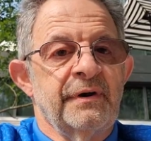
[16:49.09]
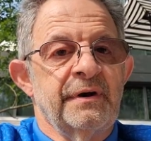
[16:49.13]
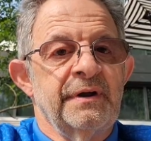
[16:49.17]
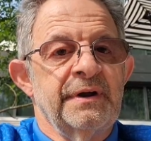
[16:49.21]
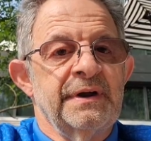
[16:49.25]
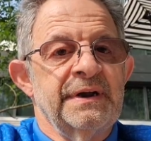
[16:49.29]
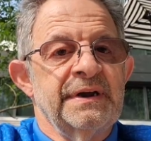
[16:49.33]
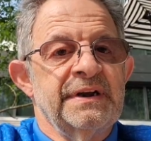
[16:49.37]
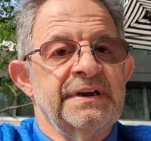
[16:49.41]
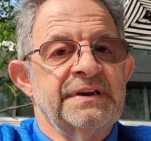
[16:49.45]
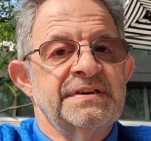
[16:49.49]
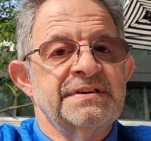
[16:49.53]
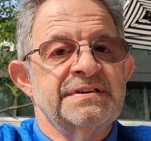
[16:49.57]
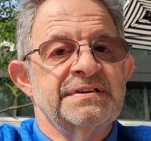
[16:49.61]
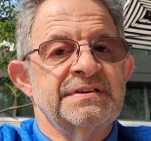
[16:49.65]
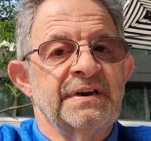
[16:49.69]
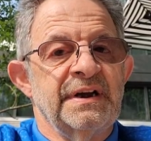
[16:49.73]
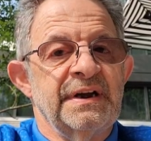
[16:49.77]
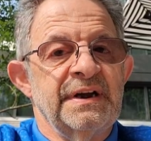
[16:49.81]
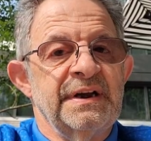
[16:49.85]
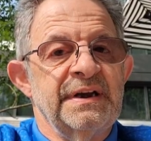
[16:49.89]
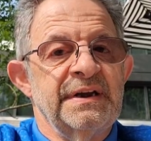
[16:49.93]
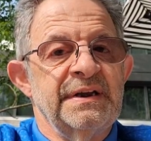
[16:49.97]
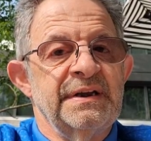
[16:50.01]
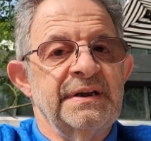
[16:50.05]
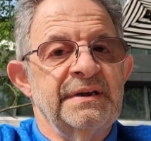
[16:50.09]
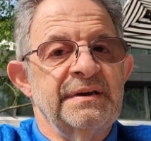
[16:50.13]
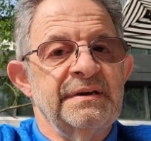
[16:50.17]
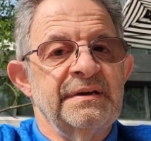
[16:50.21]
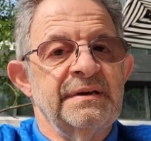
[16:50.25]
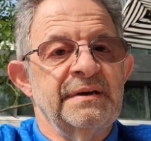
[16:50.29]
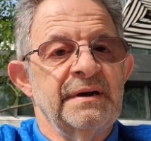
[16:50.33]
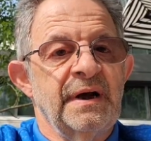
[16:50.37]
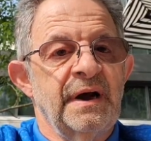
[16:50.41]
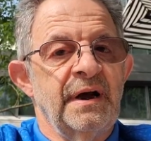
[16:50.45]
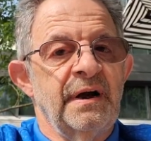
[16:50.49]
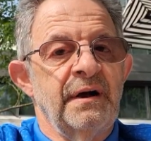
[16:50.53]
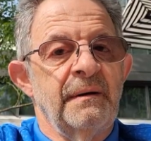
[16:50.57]
Very excited.
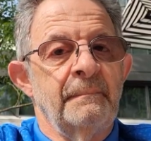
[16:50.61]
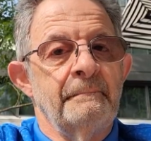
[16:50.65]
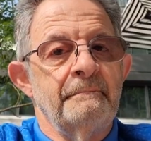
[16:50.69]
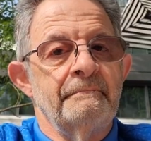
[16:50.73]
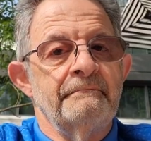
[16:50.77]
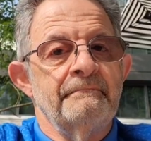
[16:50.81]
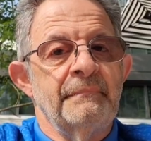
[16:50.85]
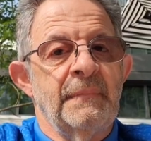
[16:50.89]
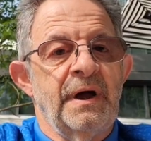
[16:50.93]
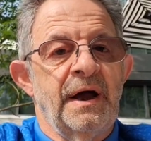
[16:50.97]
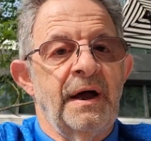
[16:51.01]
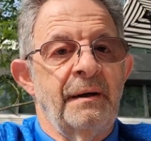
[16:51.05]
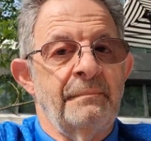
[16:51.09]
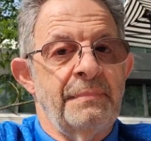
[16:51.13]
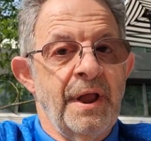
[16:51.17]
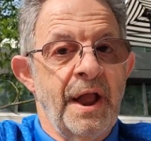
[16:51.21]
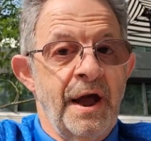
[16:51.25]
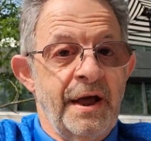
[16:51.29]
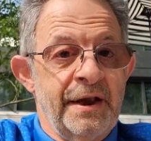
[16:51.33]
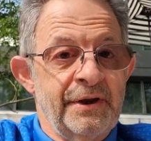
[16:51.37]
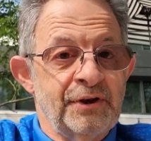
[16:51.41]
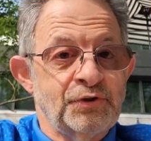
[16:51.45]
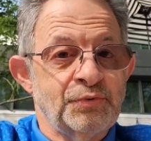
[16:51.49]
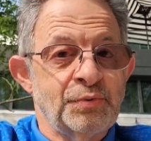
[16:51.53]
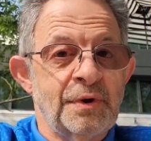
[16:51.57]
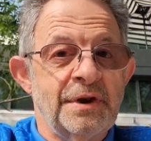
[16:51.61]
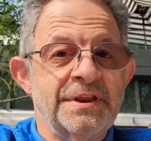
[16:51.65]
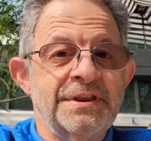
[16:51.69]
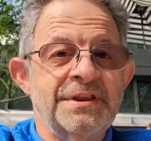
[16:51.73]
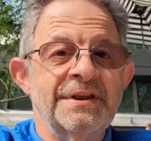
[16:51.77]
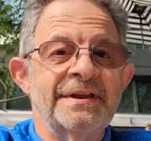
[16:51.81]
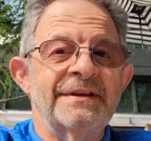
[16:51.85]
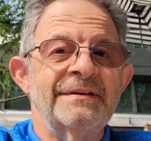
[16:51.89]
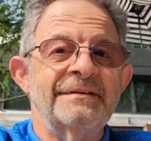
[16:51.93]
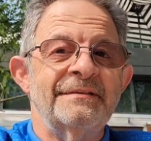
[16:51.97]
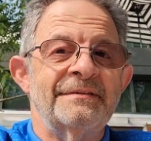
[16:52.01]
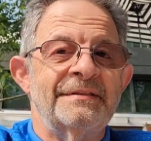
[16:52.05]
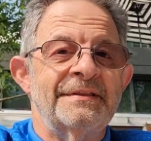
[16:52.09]
Um, I'll be honest with
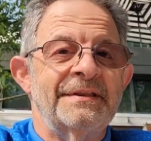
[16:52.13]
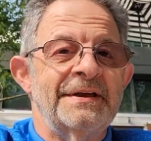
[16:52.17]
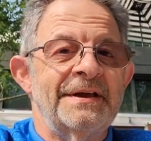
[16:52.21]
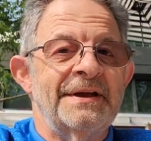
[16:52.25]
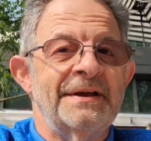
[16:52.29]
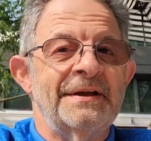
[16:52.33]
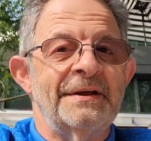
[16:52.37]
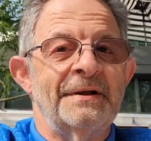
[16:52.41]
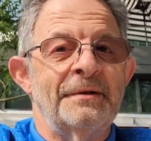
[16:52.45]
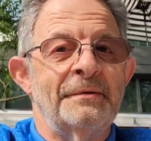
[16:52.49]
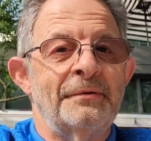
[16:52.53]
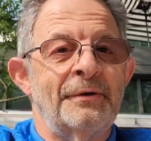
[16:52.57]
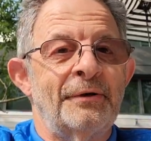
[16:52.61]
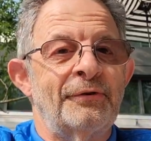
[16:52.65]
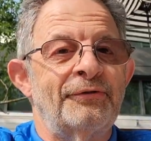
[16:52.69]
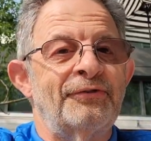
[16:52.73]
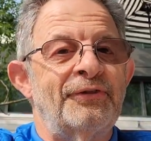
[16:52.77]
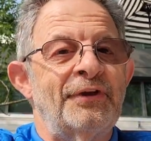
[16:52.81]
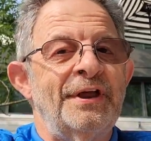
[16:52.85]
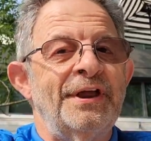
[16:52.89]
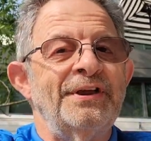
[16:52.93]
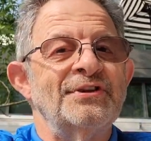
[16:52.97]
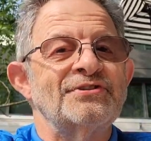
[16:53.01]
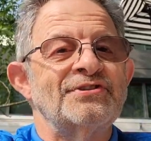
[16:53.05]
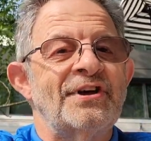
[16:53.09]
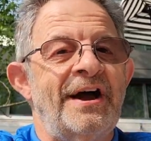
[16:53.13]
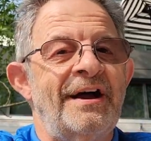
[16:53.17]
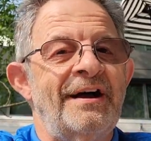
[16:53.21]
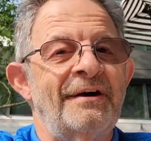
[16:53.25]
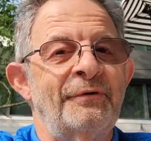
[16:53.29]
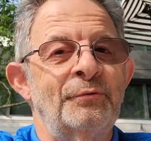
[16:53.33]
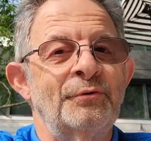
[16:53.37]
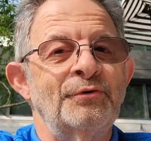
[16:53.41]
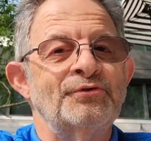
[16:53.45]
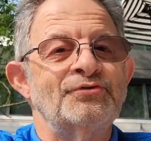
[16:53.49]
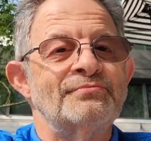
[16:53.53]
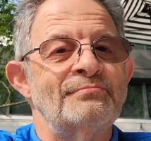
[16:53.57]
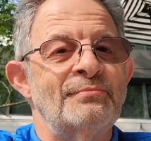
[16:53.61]
you, the, uh, the things I
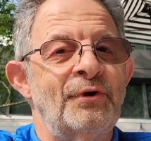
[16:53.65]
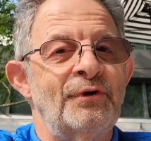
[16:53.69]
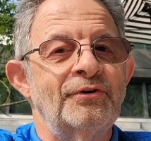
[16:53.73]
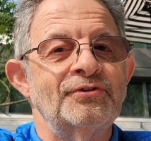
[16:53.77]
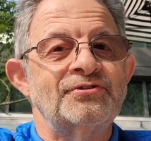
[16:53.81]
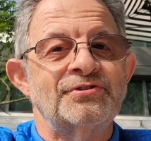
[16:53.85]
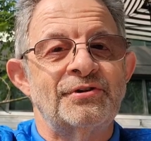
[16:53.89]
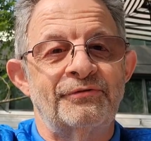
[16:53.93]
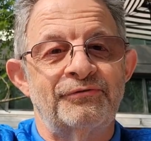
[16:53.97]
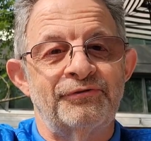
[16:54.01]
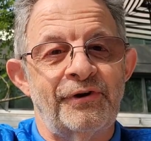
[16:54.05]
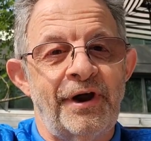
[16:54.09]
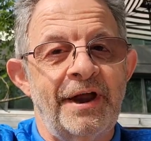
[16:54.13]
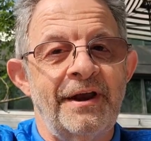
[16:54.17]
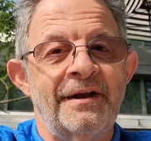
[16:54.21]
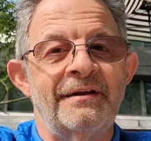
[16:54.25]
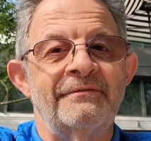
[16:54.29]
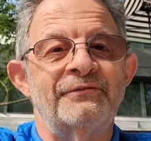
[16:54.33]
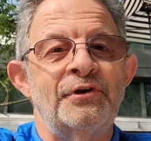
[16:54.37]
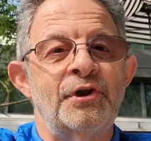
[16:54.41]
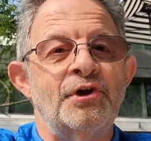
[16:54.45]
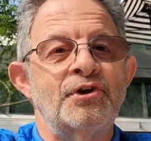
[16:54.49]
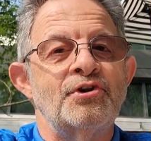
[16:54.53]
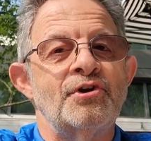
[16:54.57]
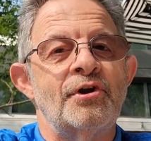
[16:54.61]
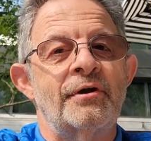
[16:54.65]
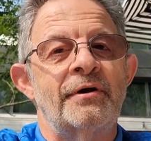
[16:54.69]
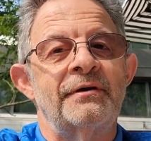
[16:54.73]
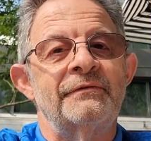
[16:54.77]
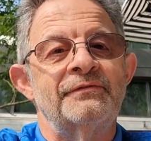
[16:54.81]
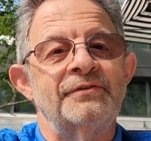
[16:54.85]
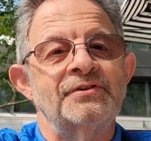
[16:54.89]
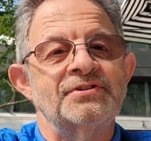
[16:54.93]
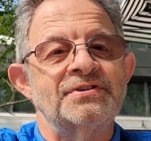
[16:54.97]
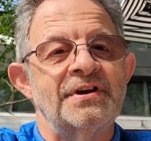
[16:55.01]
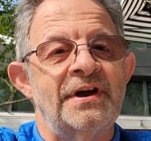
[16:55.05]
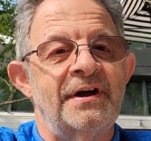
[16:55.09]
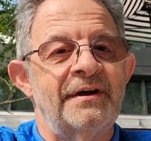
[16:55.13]
was most afraid of and
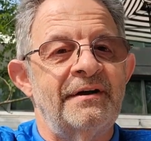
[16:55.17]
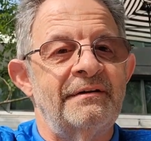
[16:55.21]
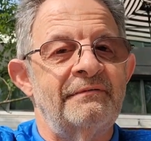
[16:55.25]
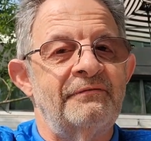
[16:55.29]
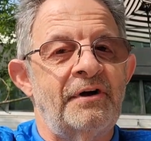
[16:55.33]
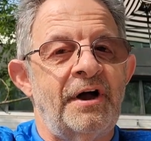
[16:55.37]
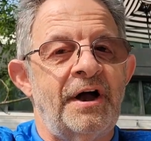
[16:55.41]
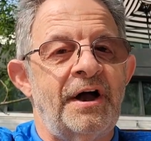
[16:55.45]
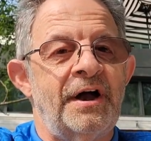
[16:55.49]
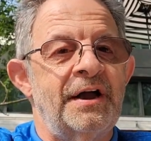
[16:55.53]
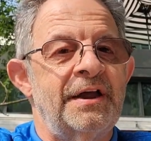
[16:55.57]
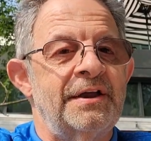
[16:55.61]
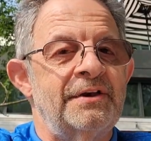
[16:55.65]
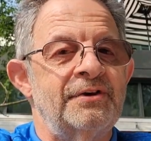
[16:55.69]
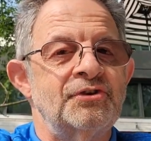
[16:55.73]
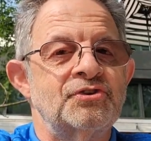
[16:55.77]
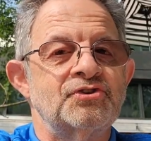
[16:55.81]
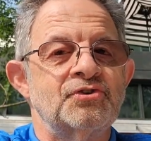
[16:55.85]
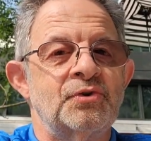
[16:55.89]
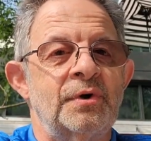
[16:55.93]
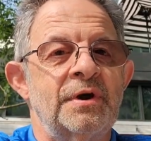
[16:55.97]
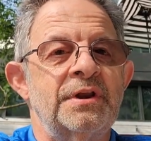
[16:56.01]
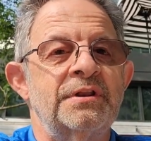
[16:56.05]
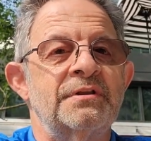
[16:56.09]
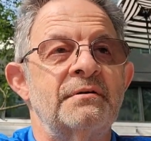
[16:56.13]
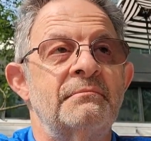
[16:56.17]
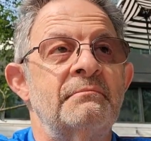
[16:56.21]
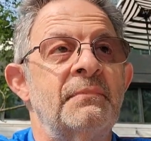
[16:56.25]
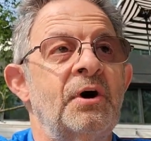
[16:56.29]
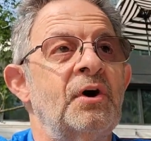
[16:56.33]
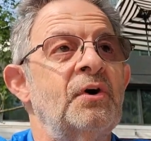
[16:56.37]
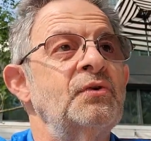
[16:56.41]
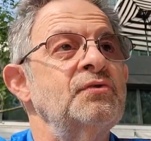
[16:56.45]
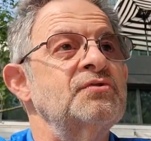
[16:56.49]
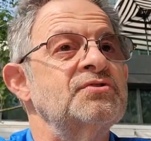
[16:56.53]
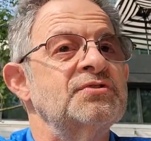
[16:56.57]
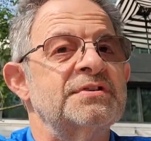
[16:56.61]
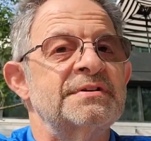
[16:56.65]
nervous of, I enjoyed the
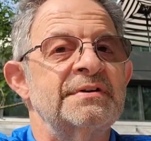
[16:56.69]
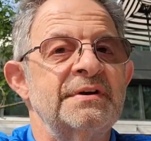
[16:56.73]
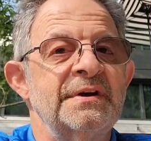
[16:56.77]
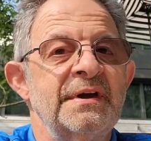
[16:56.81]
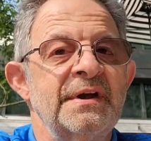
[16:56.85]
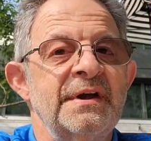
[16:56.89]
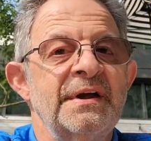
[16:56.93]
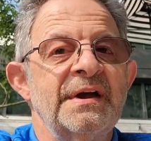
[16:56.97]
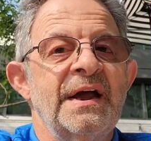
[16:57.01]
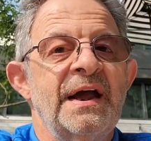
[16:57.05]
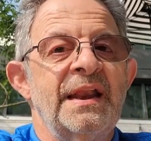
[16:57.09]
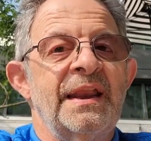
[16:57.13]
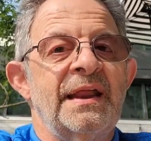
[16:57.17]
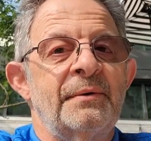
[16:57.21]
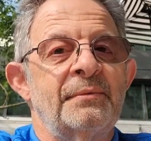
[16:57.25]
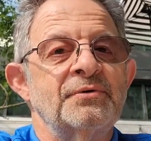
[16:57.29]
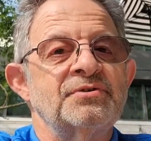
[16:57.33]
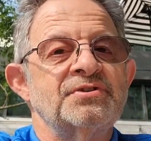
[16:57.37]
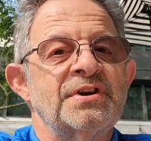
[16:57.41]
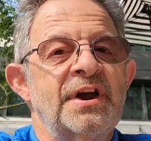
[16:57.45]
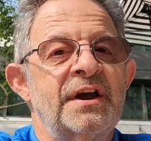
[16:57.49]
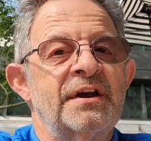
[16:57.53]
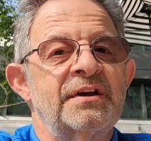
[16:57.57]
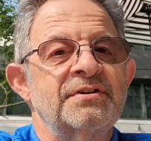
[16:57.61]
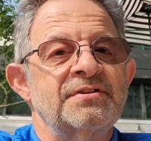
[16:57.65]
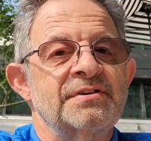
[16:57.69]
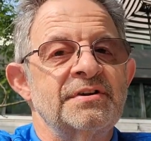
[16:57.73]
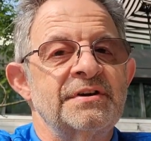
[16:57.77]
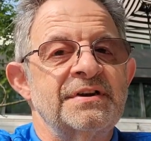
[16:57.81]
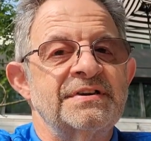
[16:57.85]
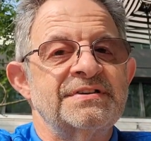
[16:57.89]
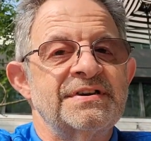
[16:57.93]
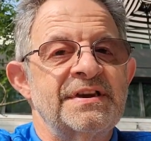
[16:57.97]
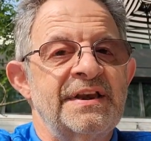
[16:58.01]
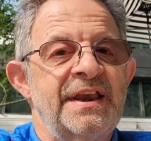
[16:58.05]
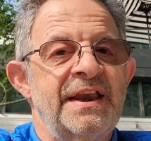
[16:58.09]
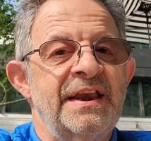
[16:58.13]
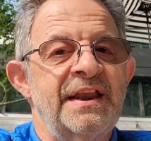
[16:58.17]
most. And that was actually
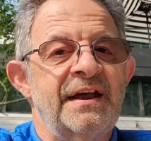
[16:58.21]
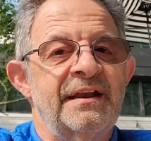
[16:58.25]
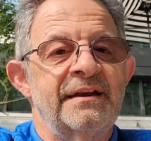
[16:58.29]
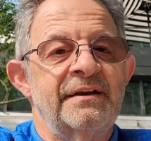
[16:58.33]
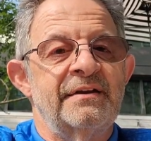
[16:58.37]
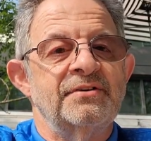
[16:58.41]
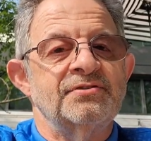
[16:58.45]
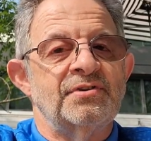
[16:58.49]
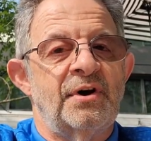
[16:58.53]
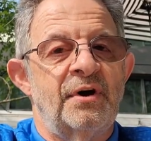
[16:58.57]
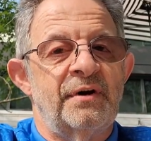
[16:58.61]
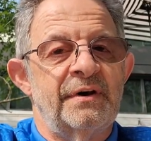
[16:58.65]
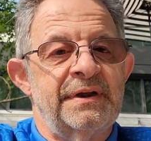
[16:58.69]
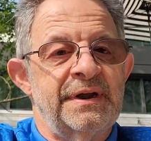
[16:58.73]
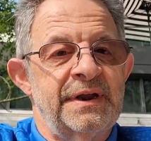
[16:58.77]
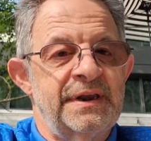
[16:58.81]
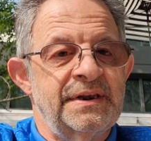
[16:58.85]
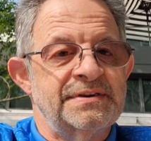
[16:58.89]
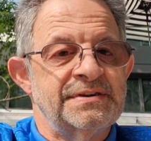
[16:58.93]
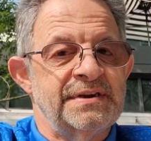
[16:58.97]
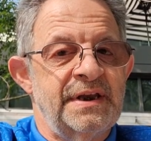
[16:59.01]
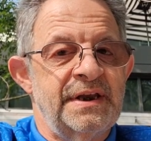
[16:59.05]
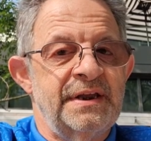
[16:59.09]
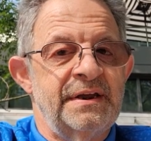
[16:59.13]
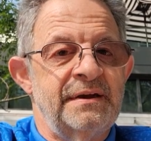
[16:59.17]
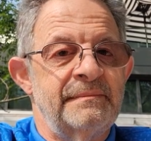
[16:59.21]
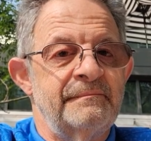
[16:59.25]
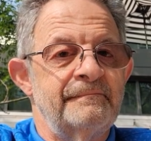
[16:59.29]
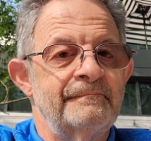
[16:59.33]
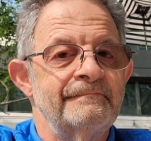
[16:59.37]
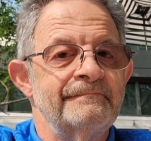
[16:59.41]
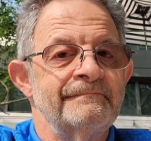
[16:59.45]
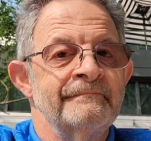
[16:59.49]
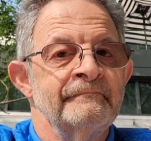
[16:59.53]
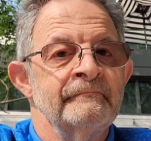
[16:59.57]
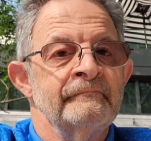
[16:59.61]
sitting down and talking to them.